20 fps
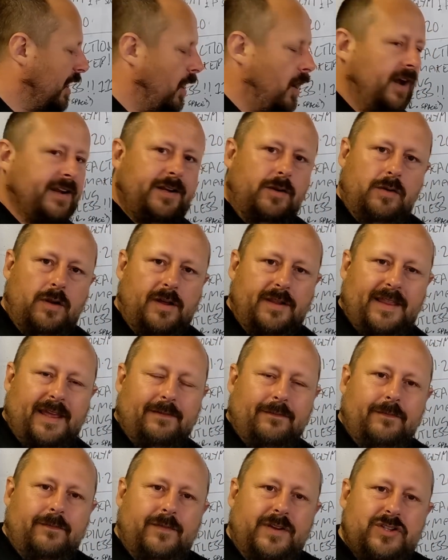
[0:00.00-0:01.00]
don't like
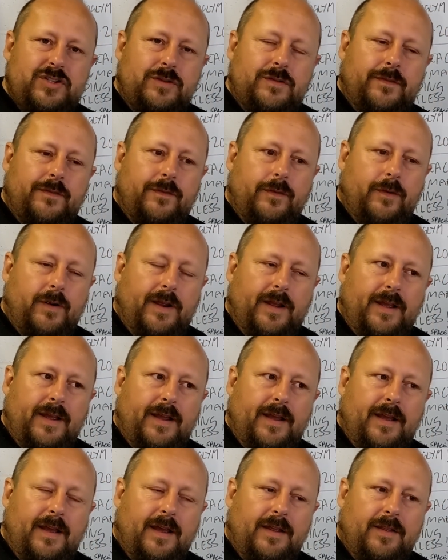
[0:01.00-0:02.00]
that vision for it
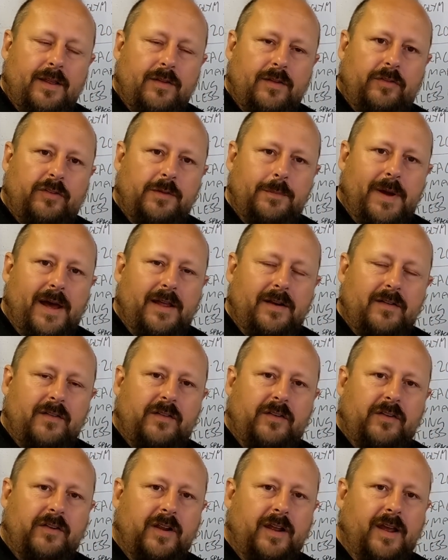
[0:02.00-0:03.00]
so
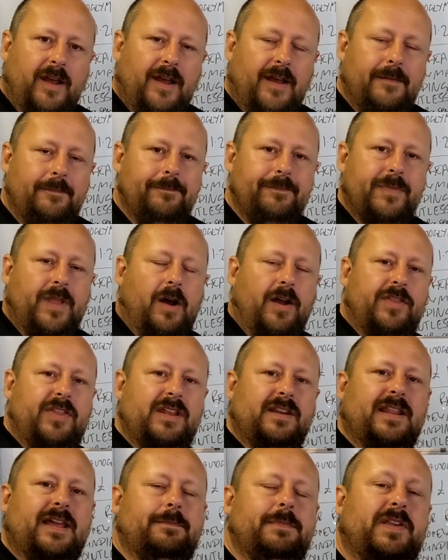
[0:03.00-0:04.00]
much. I
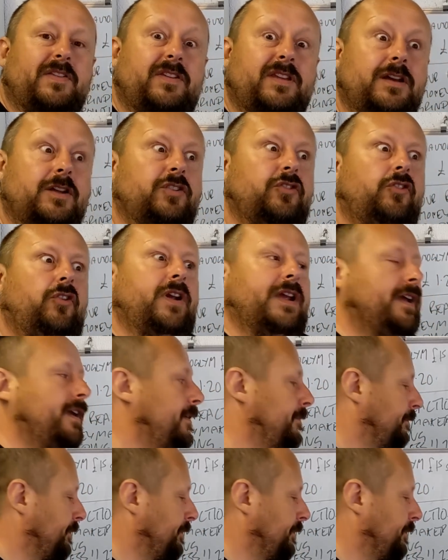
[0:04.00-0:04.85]
think they're missing a trick.